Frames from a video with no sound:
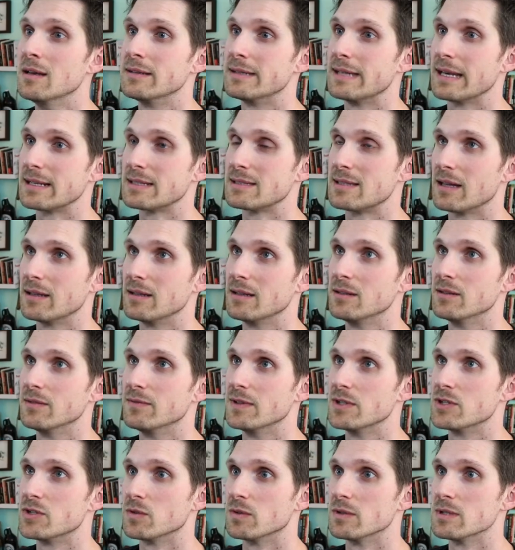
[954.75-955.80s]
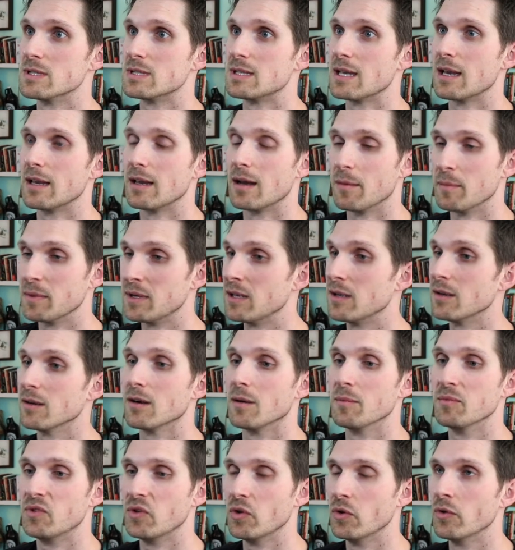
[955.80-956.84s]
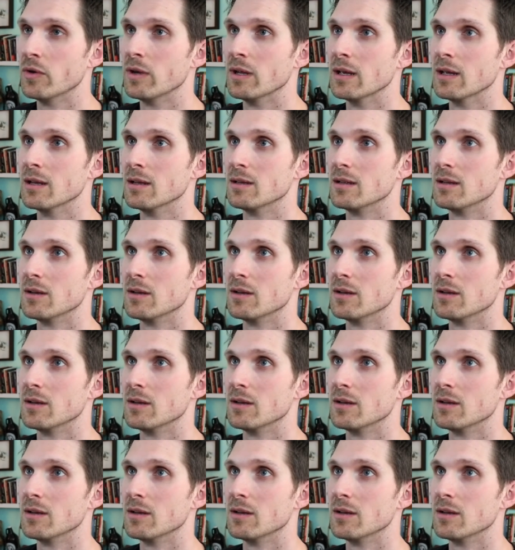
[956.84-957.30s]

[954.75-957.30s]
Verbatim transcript: text that individual and say, I'm here, I'm doing it,